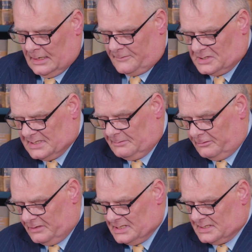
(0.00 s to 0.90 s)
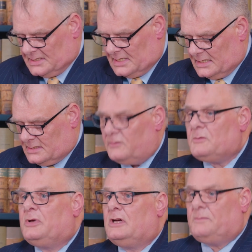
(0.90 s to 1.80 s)
For similar reasons, it's not
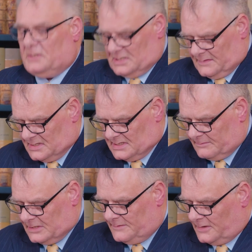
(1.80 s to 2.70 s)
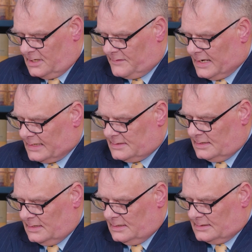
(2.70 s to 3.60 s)
the purpose of the 75 Act
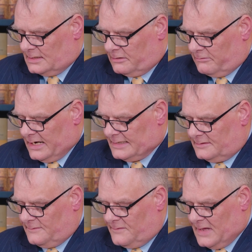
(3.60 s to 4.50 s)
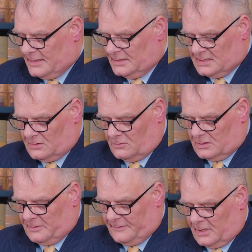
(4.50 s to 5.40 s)
to correct unfairness or
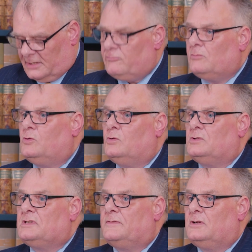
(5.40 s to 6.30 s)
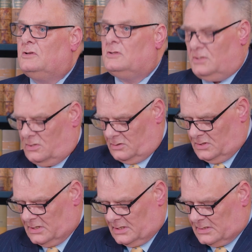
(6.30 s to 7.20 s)
to provide rewards for good
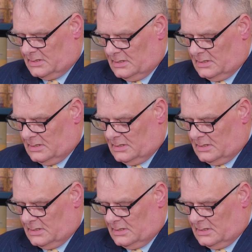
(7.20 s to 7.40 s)
conduct.